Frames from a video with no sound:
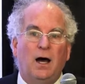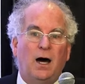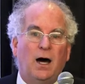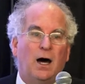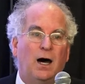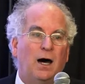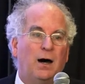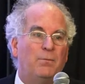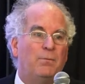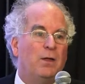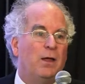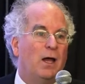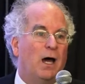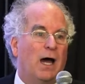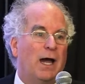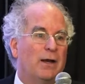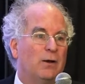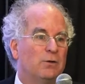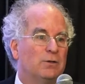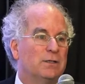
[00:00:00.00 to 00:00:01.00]
I
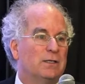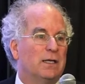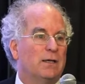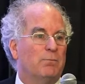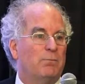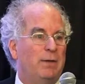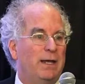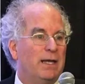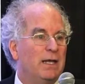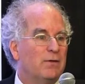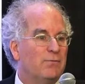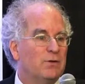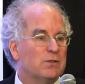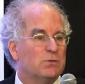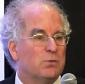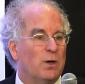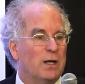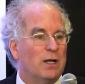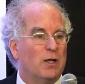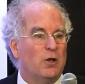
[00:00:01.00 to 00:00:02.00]
don't think many of
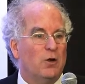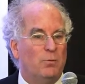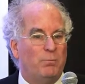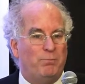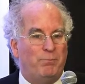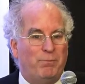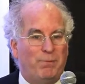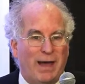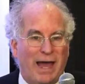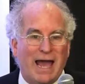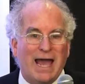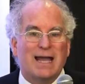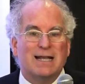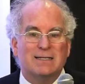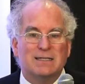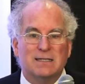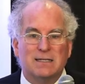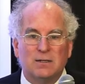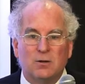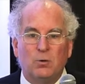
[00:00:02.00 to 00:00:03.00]
us want to go back
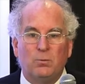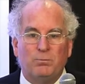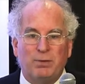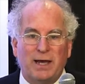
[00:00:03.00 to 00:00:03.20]
to the old